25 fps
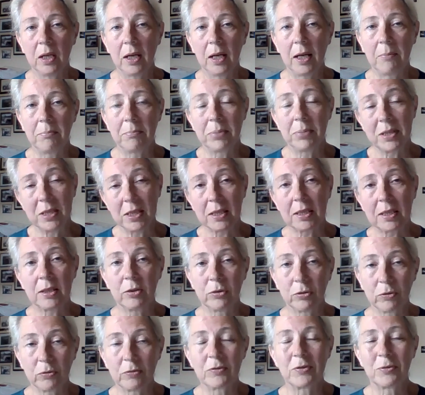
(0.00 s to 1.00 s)
and particularly
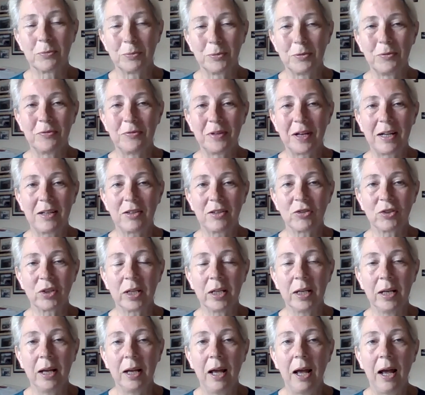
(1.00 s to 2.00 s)
those removed
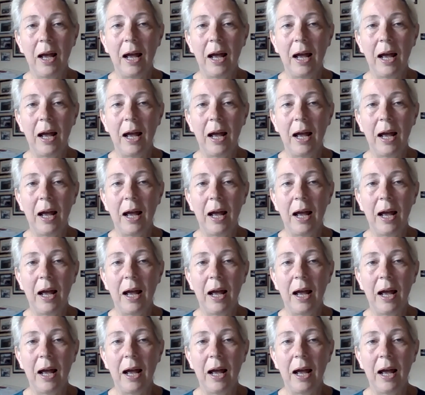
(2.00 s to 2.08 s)
actually,